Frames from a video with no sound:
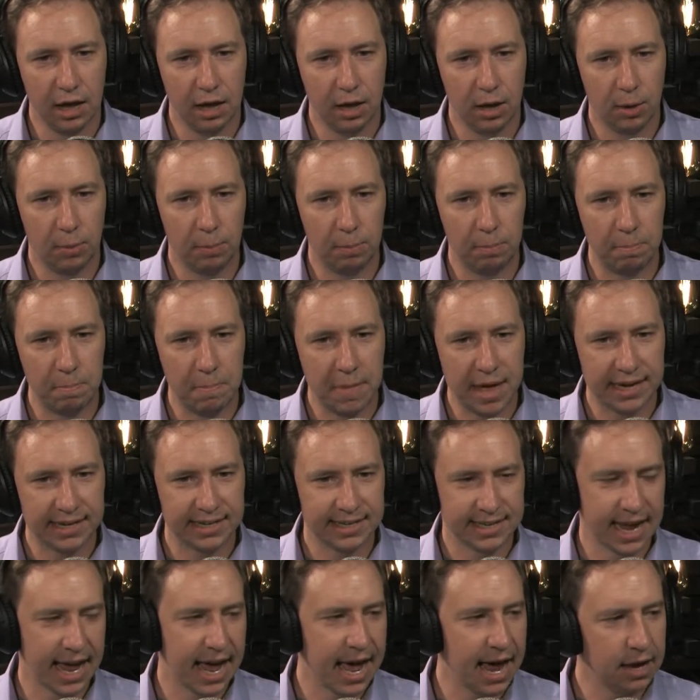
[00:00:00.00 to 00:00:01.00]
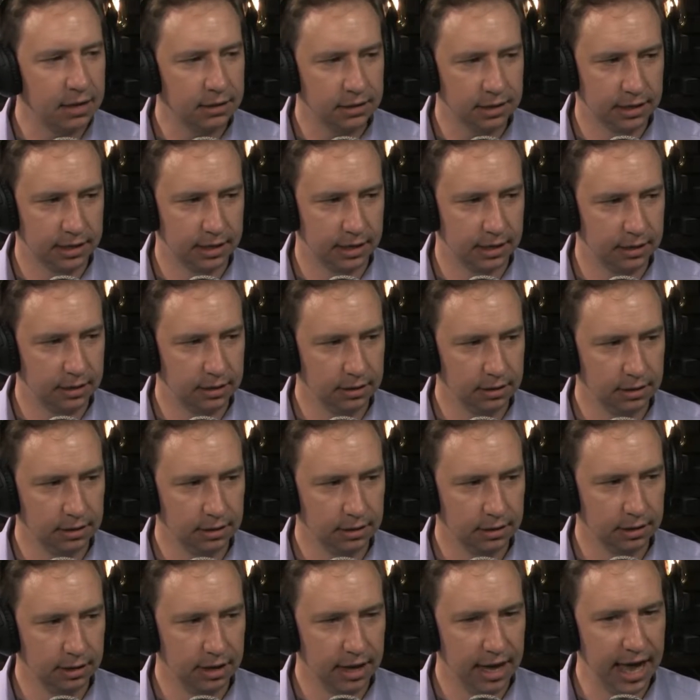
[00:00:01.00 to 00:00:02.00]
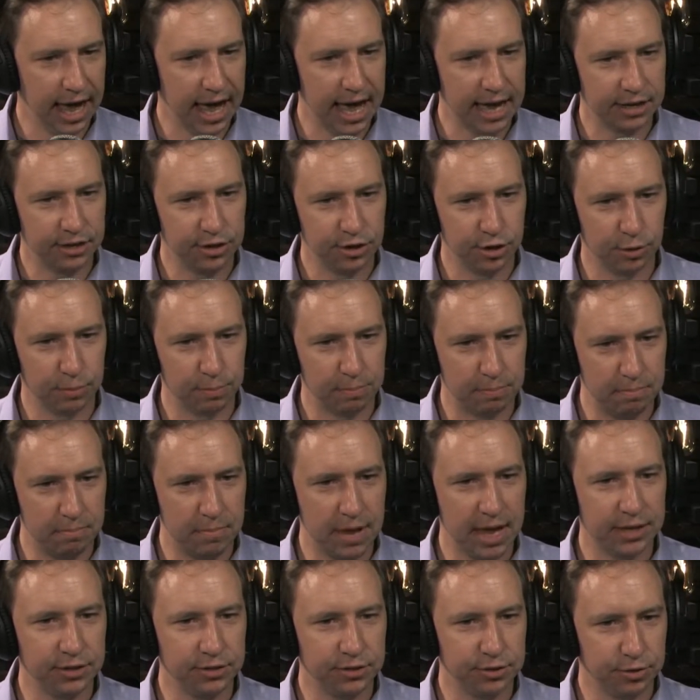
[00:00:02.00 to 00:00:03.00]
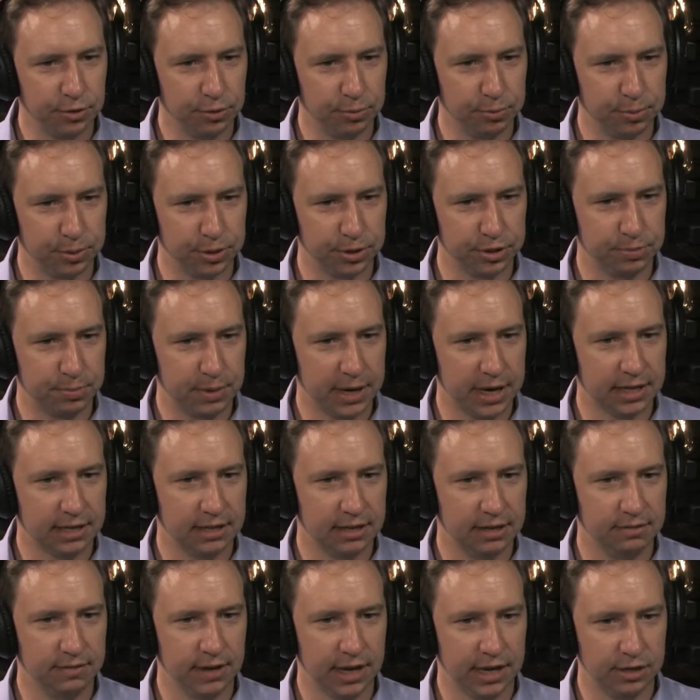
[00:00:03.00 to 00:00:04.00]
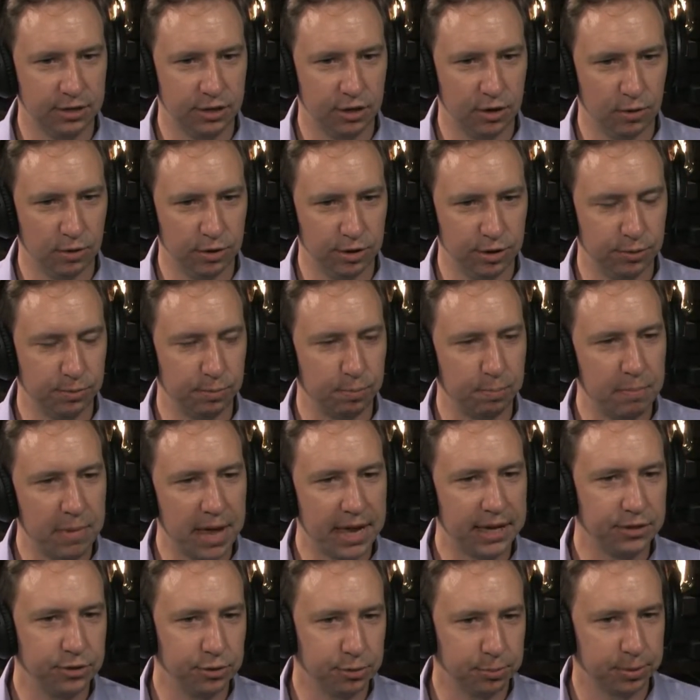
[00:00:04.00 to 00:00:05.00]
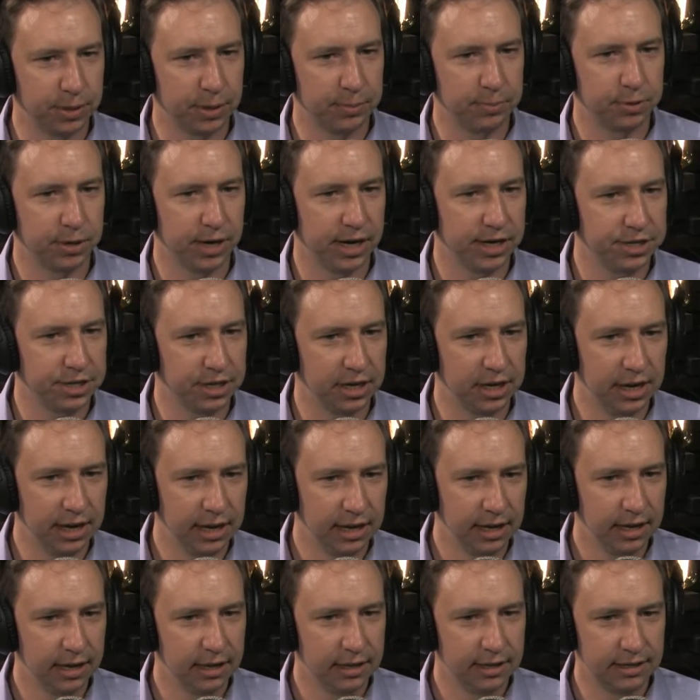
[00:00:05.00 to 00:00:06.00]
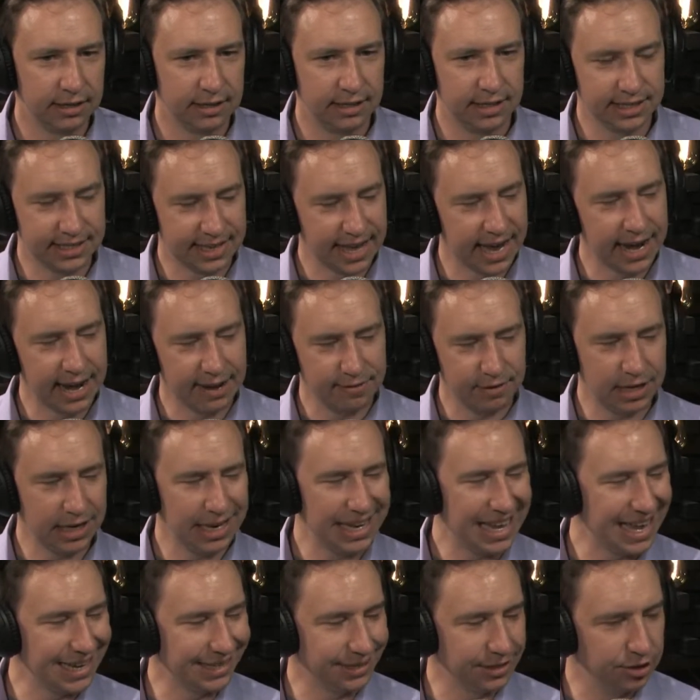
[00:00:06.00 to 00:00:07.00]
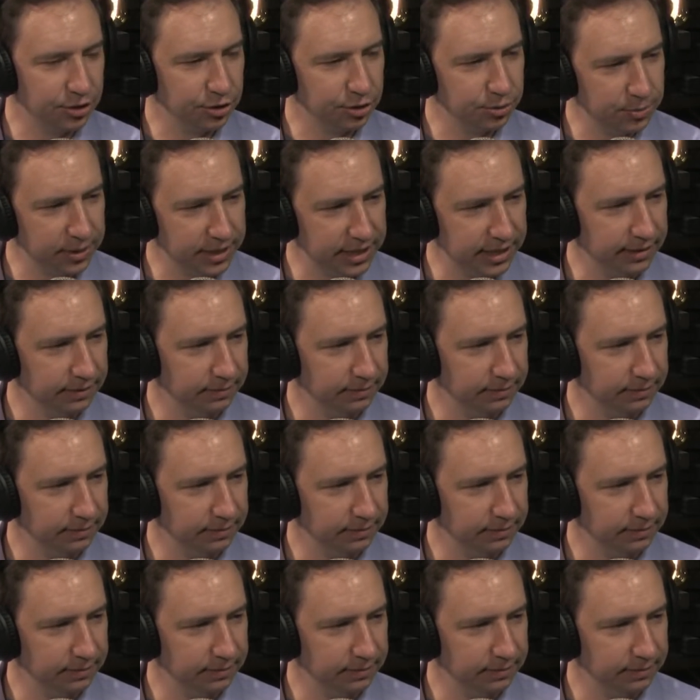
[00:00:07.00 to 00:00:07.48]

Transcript: mentality and your mental perspective or your mental preparation. Does that have a lot to do with it?